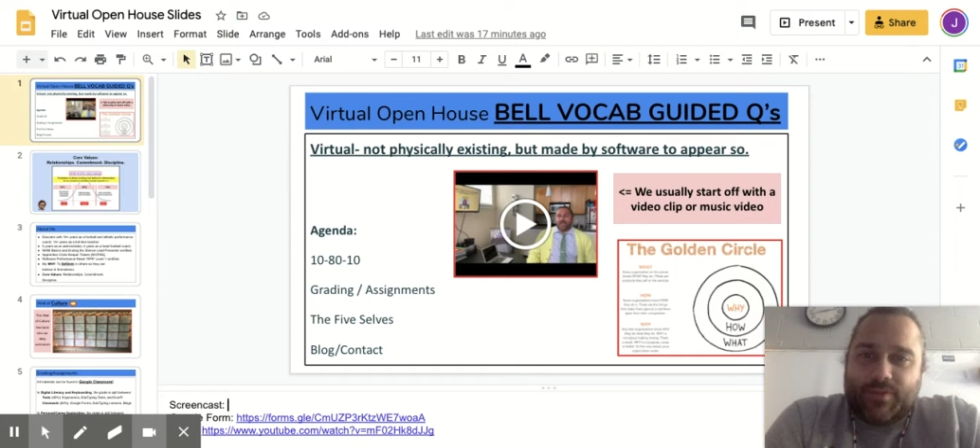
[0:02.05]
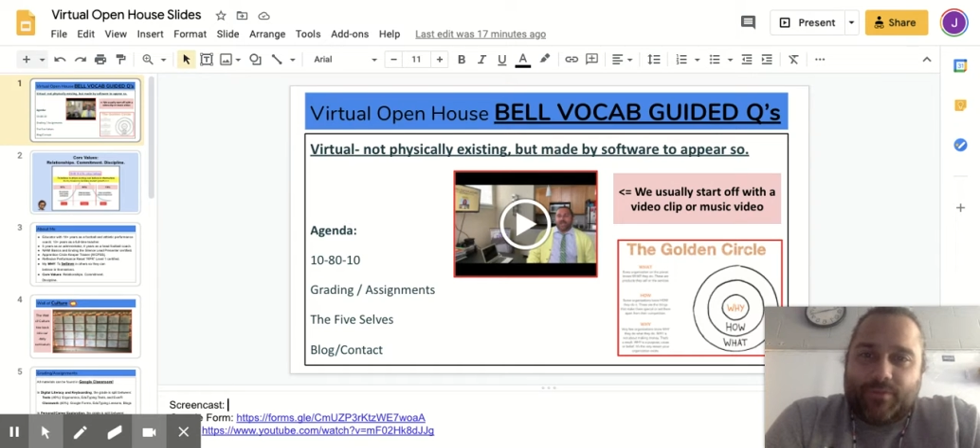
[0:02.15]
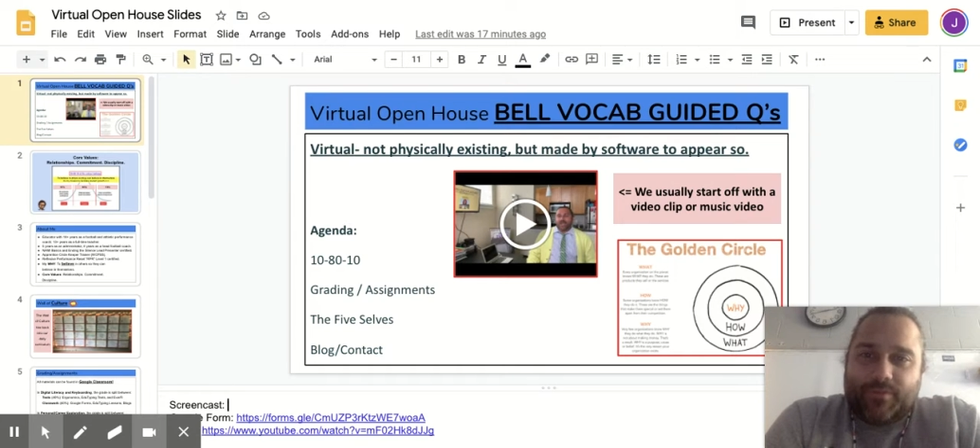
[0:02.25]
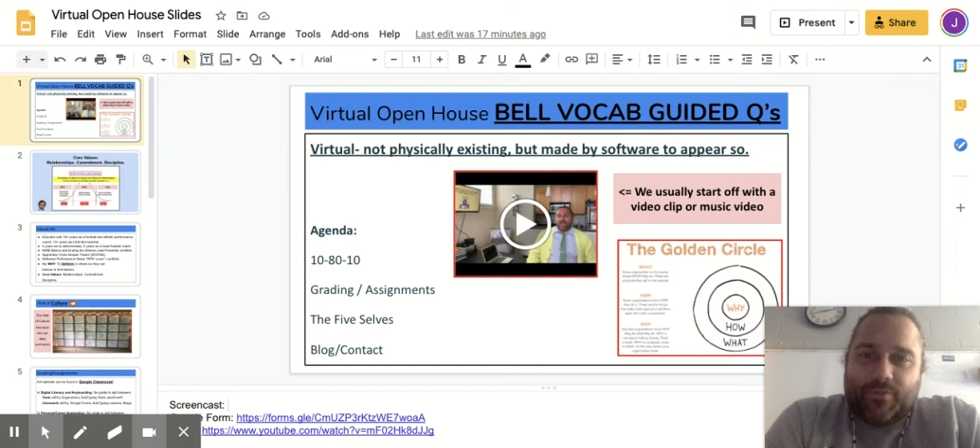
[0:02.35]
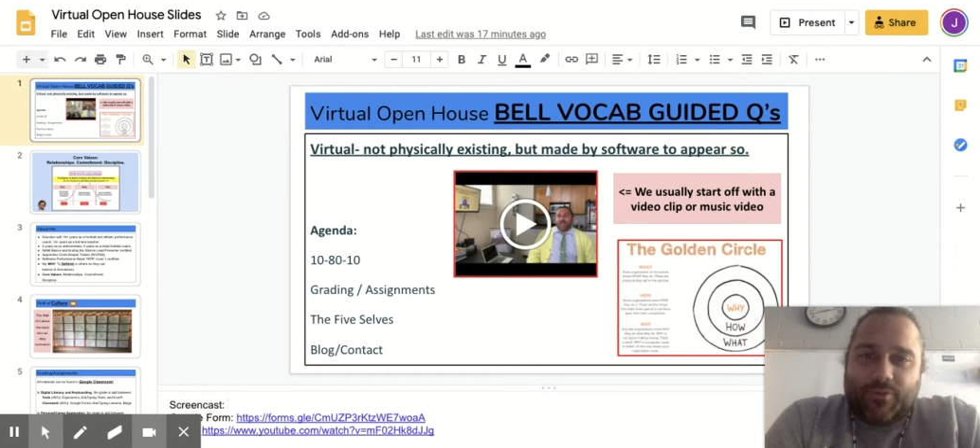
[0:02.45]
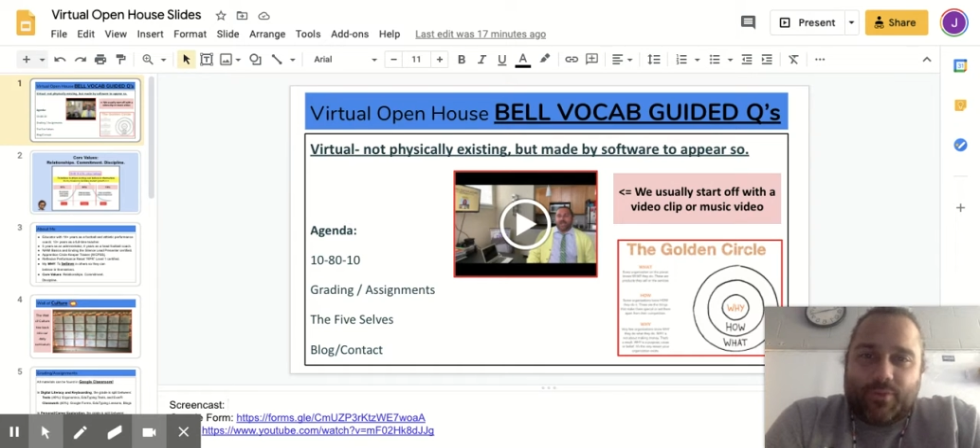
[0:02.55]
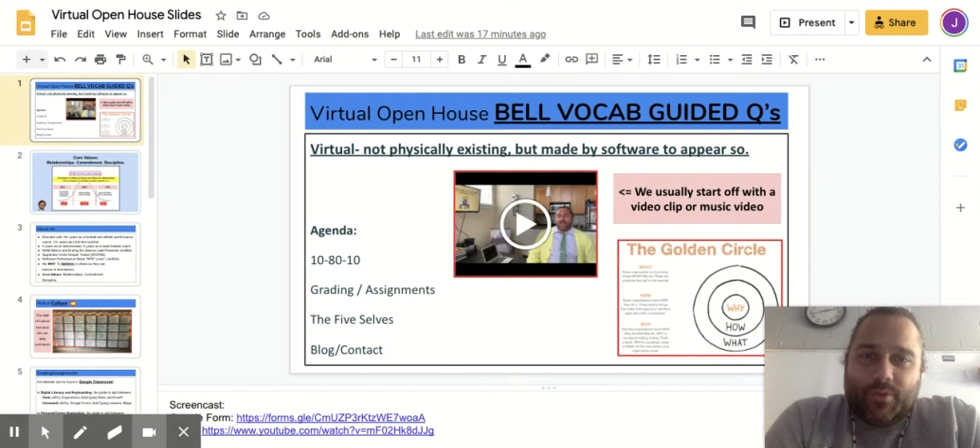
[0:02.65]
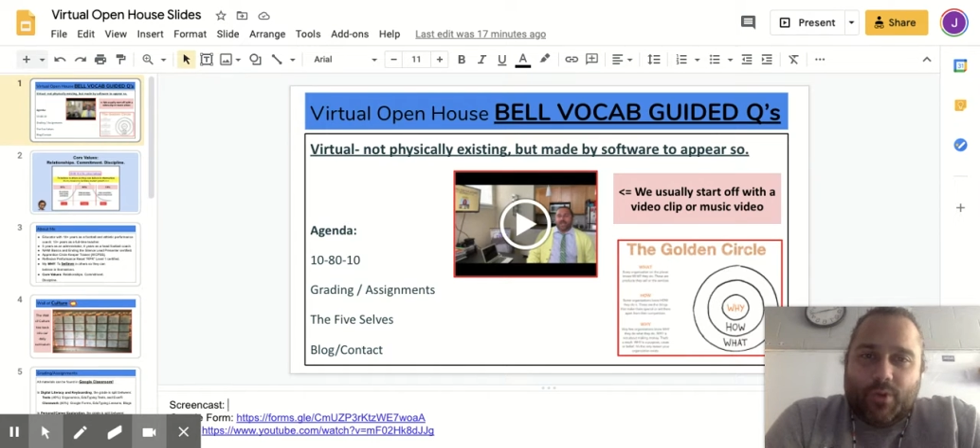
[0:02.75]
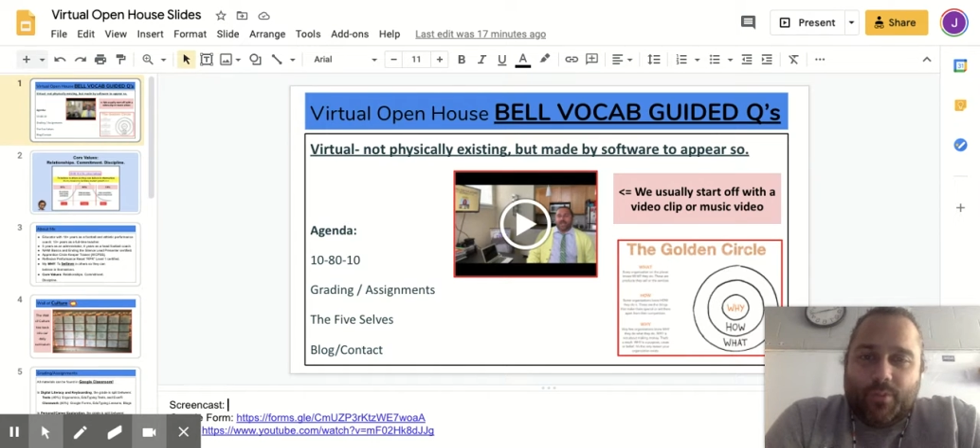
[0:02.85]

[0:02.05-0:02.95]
is our virtual